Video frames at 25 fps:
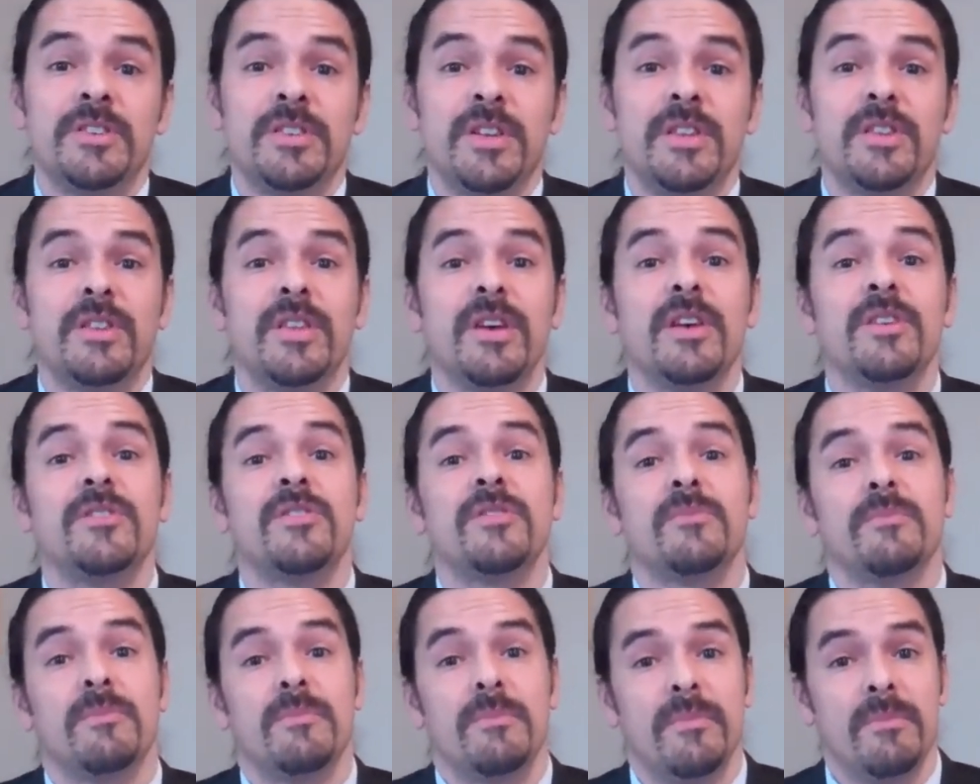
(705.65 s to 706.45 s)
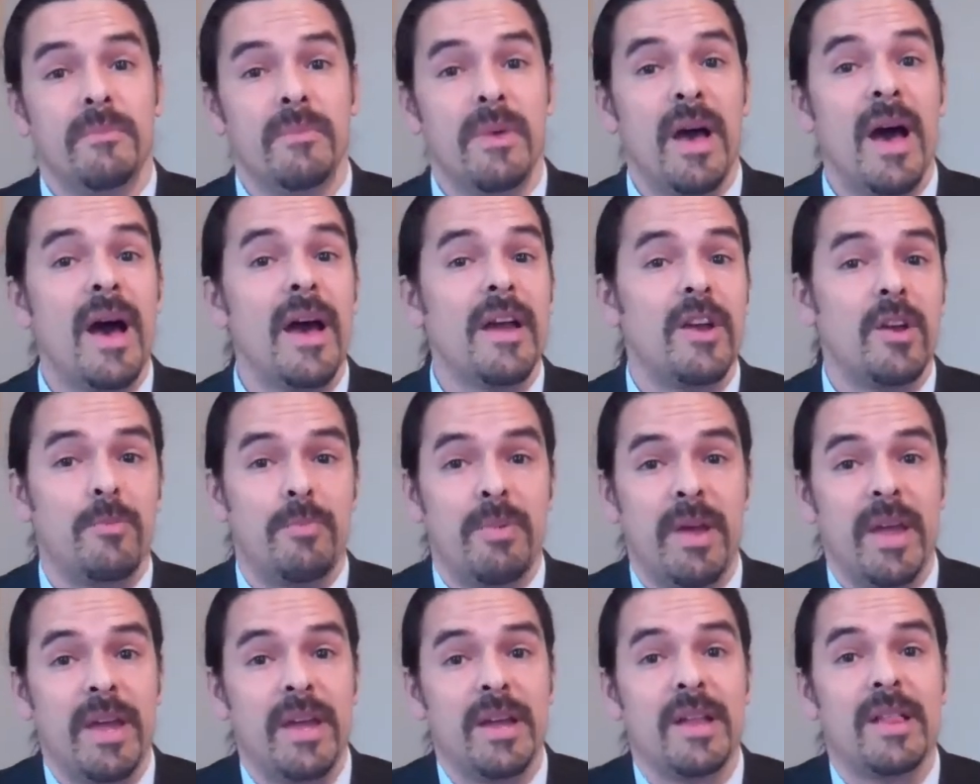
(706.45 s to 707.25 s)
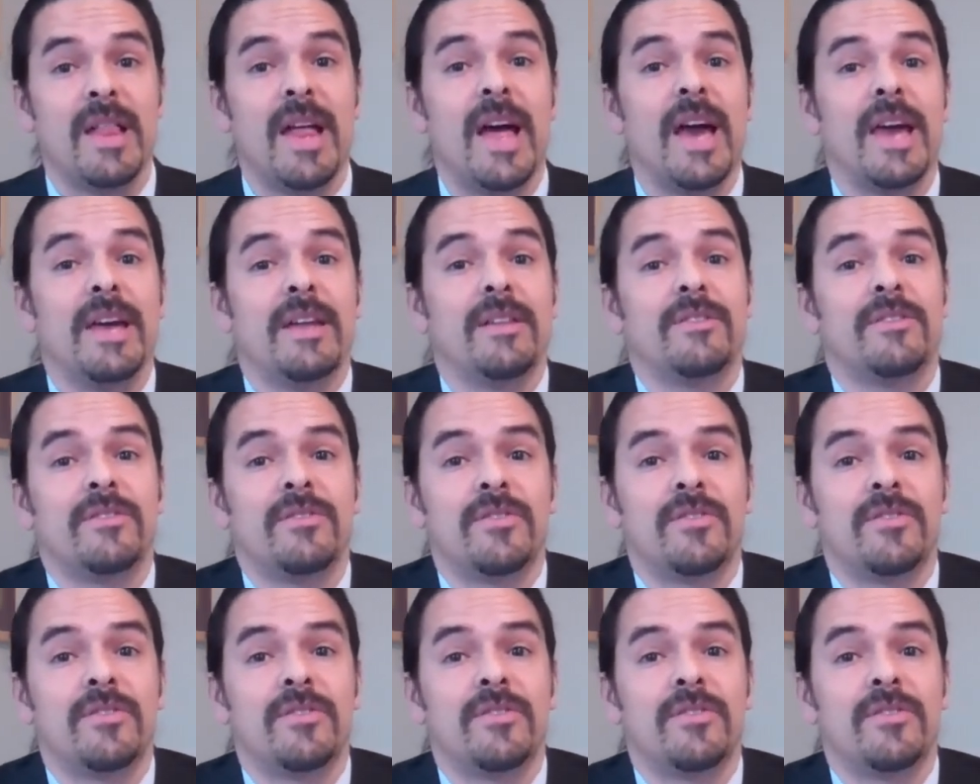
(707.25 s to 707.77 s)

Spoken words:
and thus higher paying clients.